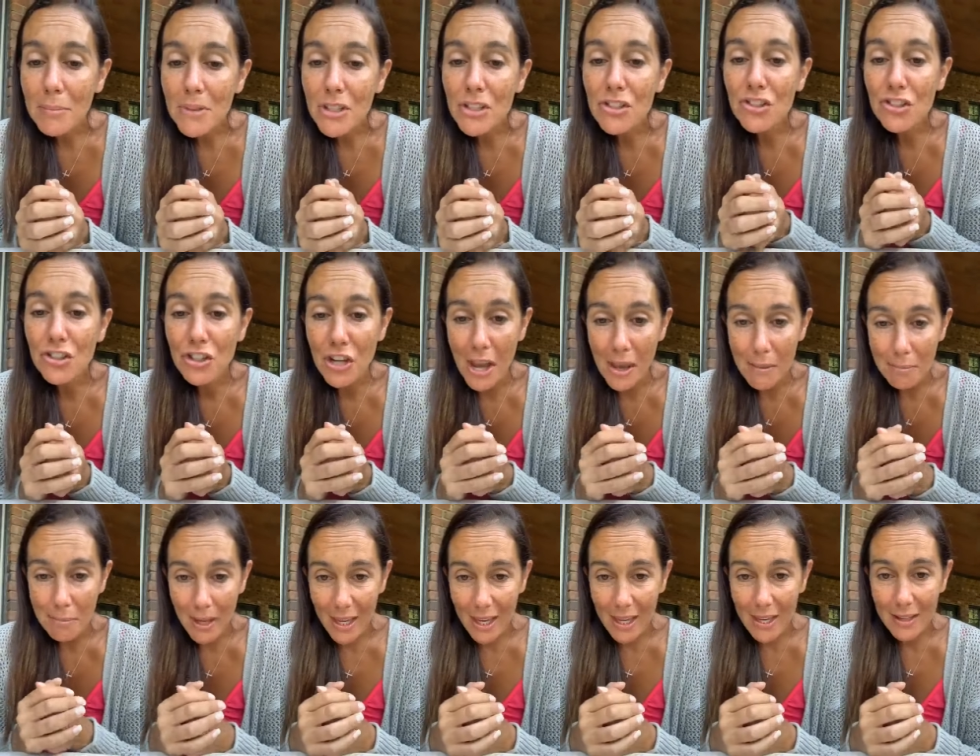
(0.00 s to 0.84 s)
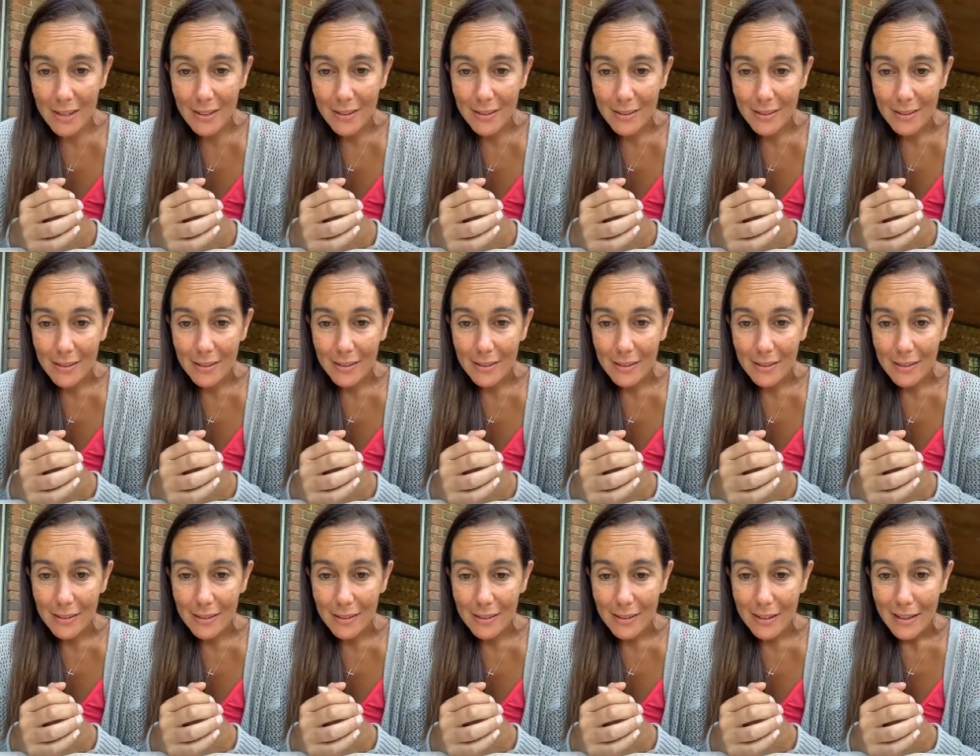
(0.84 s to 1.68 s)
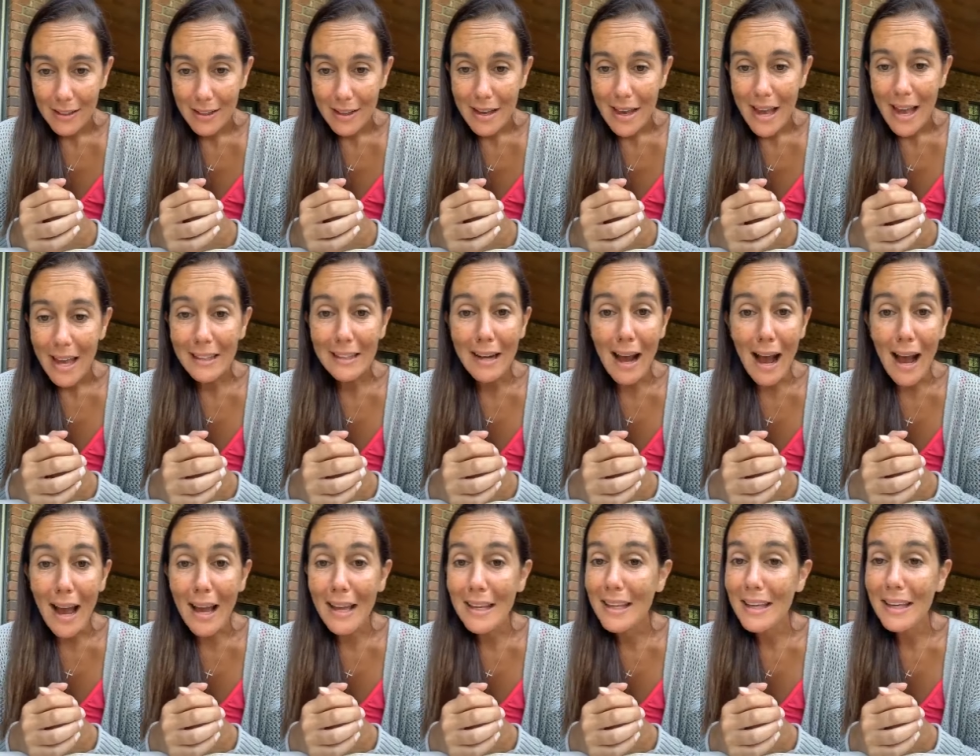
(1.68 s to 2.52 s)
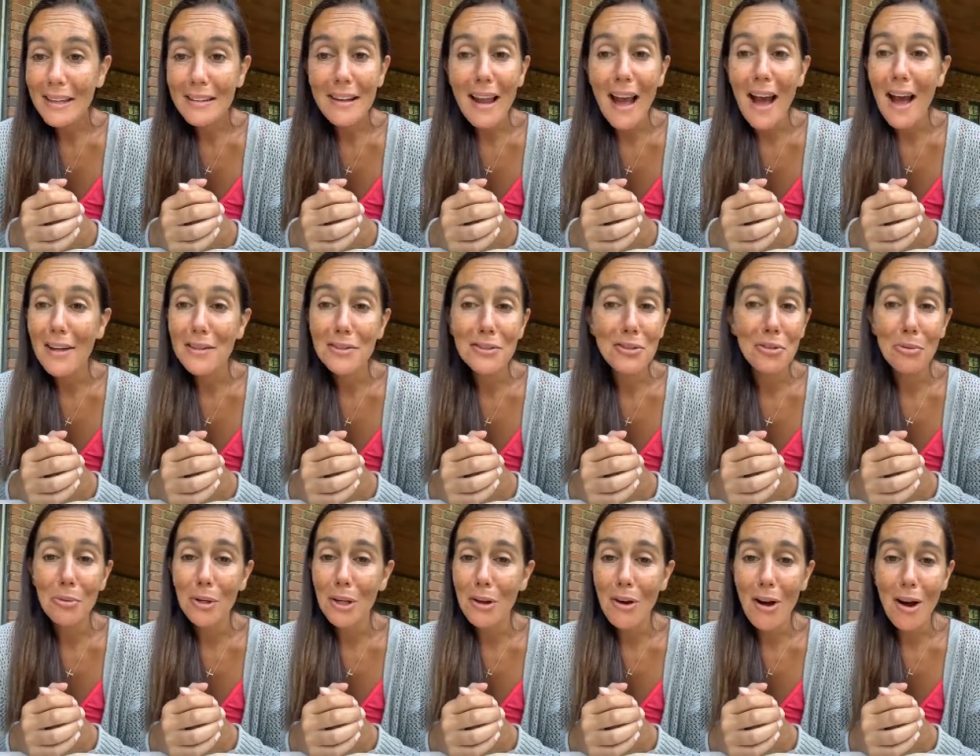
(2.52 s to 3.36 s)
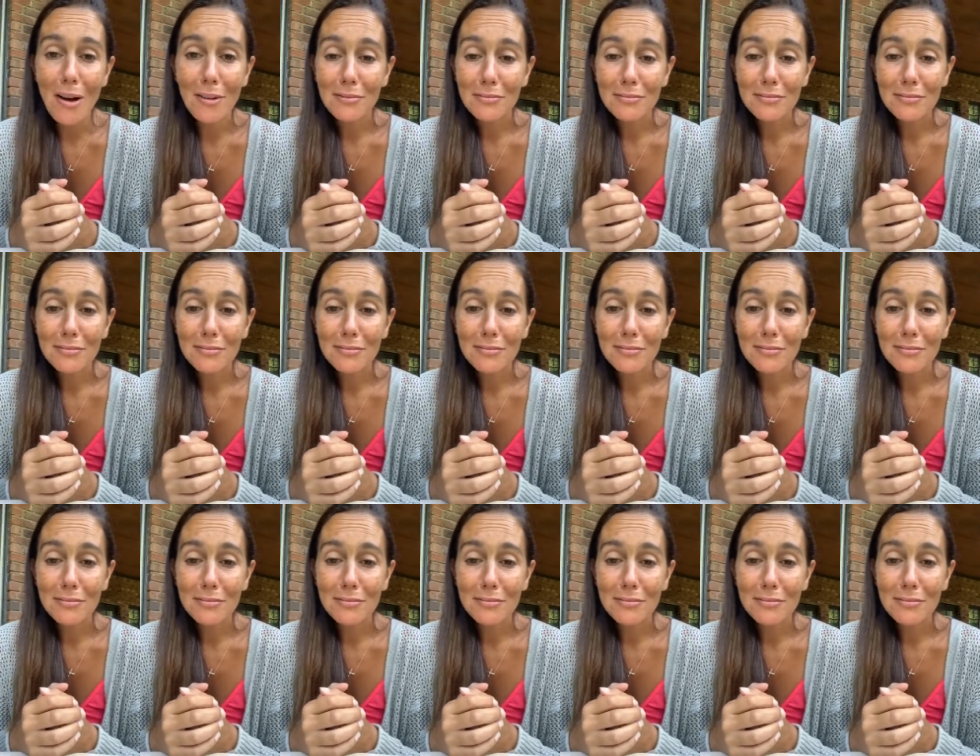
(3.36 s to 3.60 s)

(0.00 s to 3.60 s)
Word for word: is Jaime, and I cannot do it all.